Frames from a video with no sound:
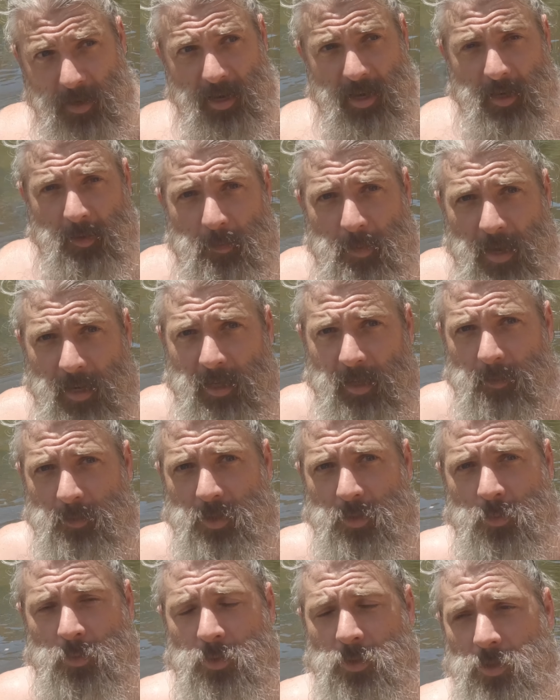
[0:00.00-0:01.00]
We're heading back up
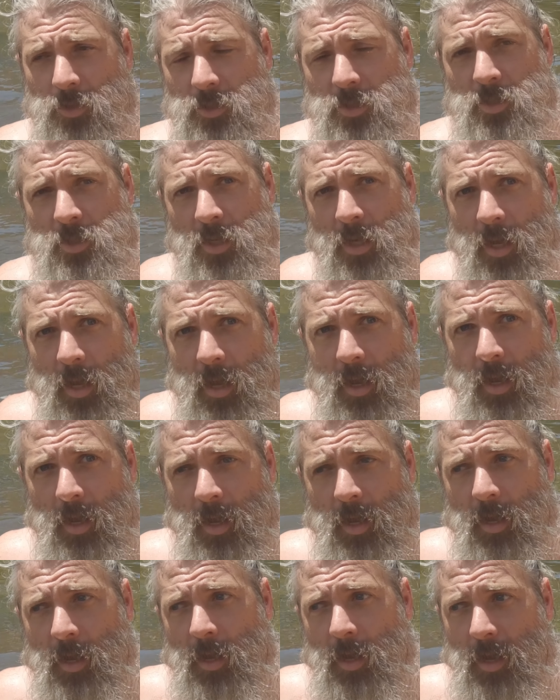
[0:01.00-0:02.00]
towards
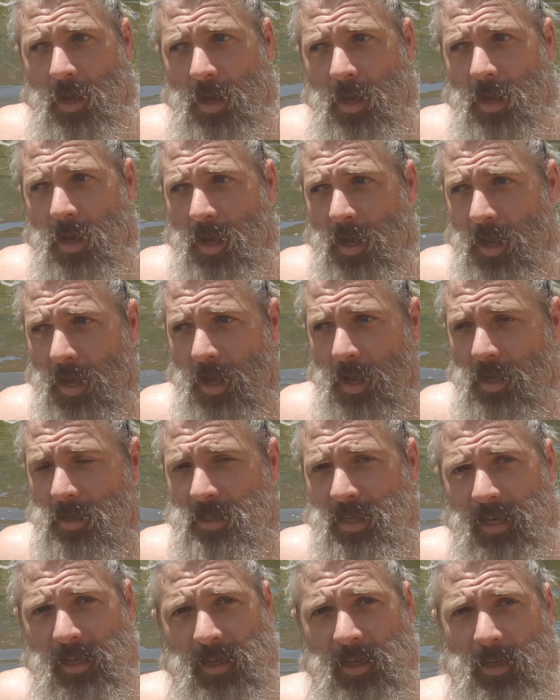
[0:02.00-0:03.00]
uh,
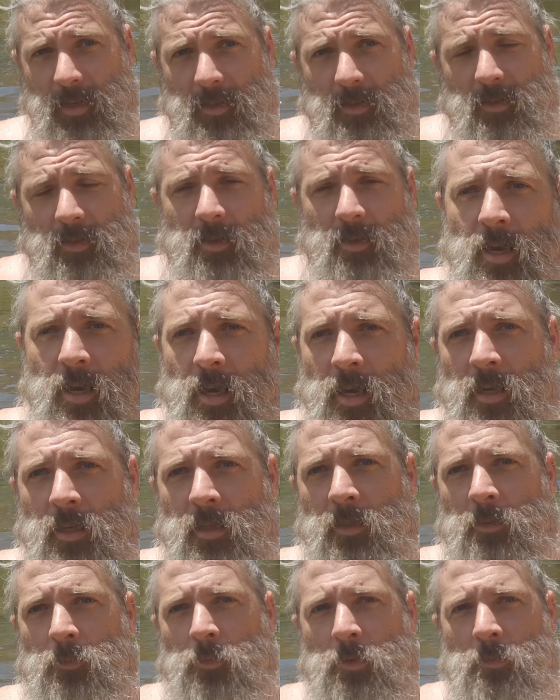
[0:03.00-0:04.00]
Delegate.
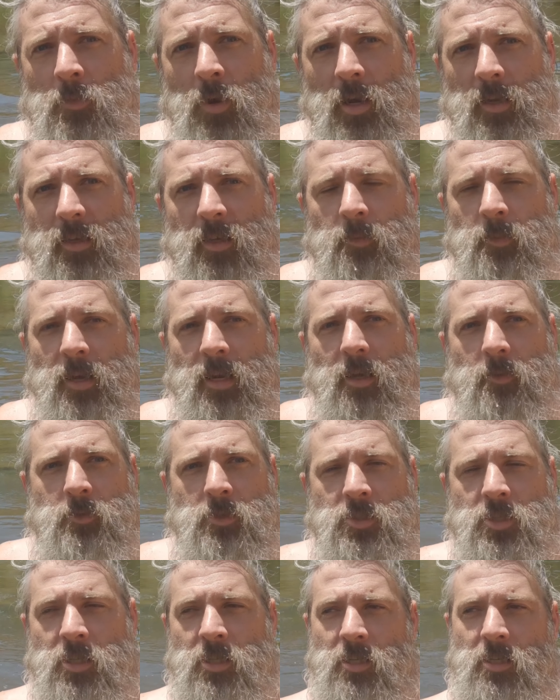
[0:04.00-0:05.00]
Um, we might go
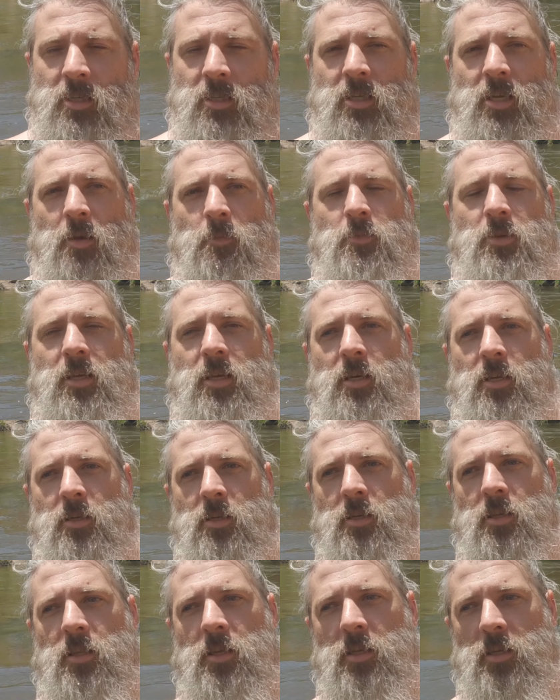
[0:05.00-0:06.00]
back up to Ginny and come
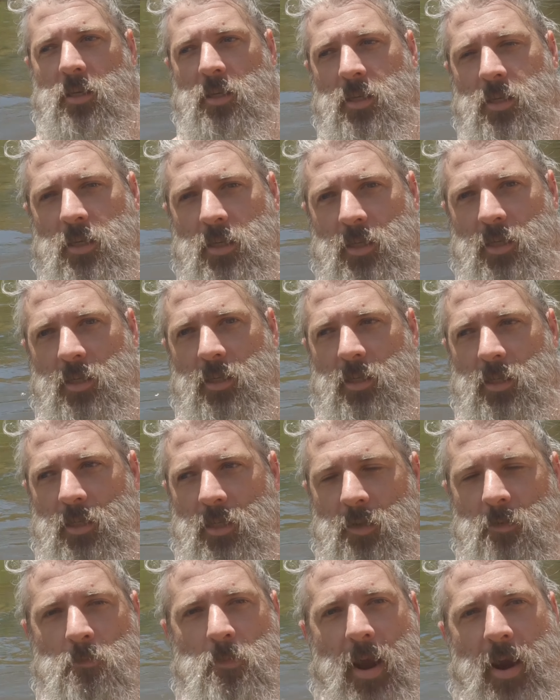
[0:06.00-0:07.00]
down
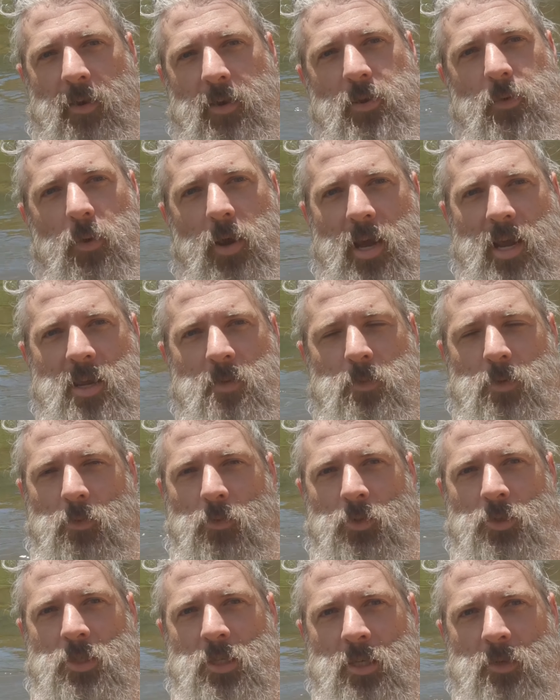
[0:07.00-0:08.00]
the Barry Way,
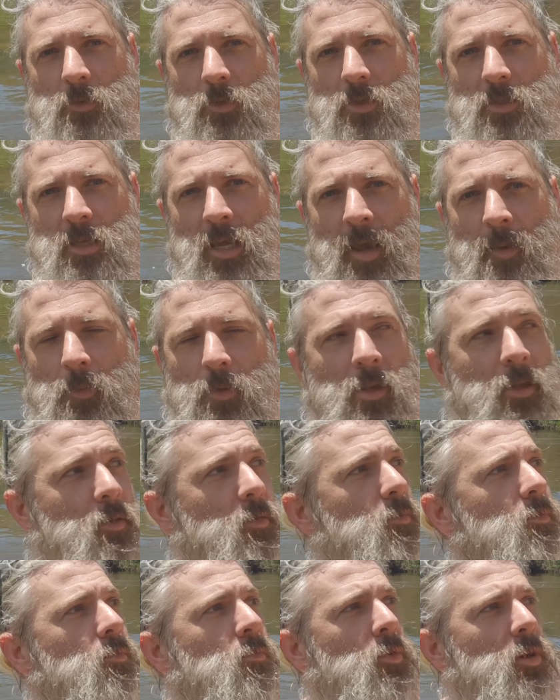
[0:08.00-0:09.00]
but we'll see what's
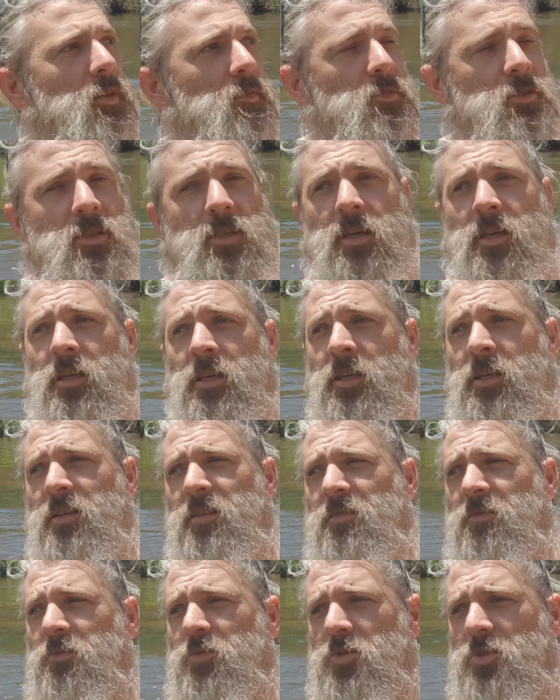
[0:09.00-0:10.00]
happening. Might even stay
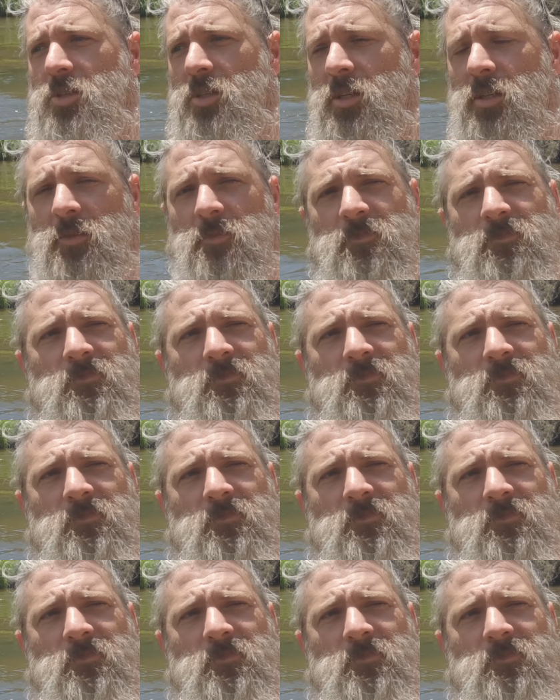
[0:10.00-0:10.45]
here, we'll see.